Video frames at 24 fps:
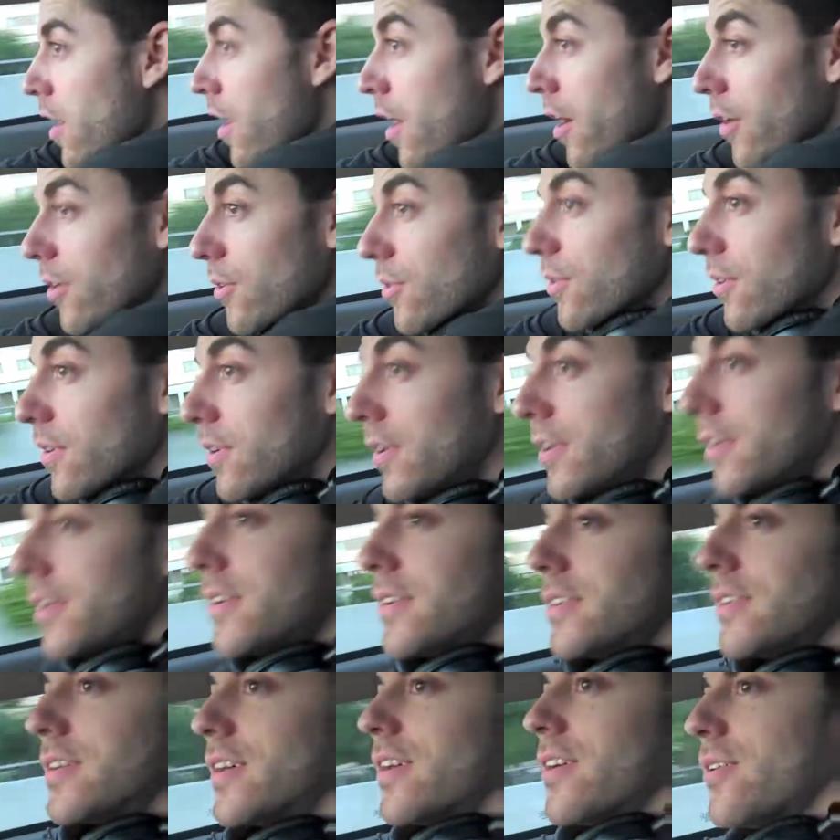No,
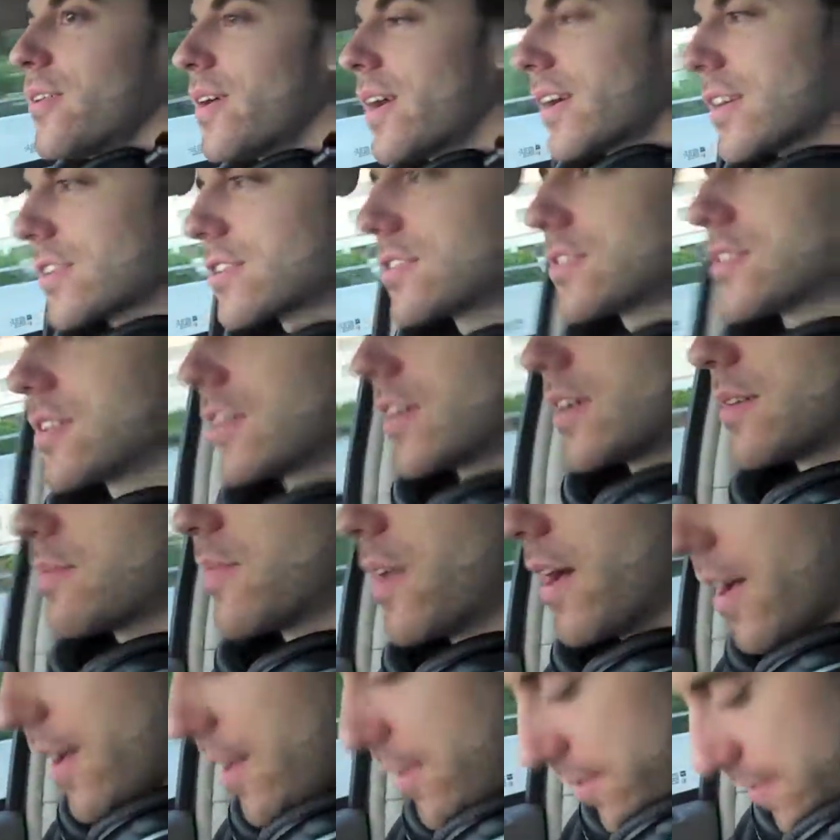no, actually, I'm
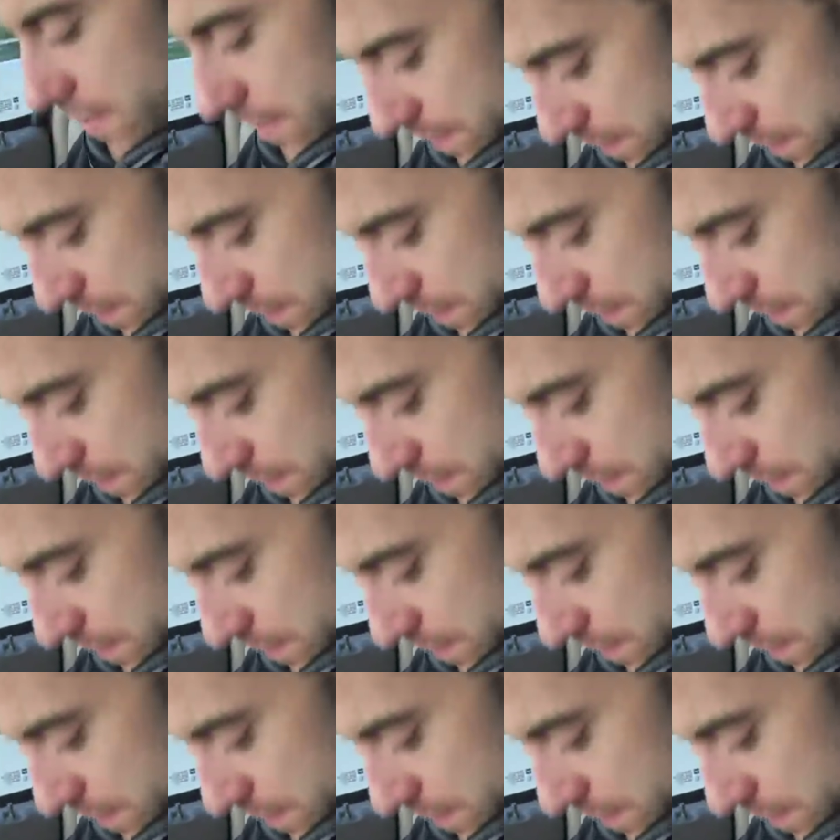not.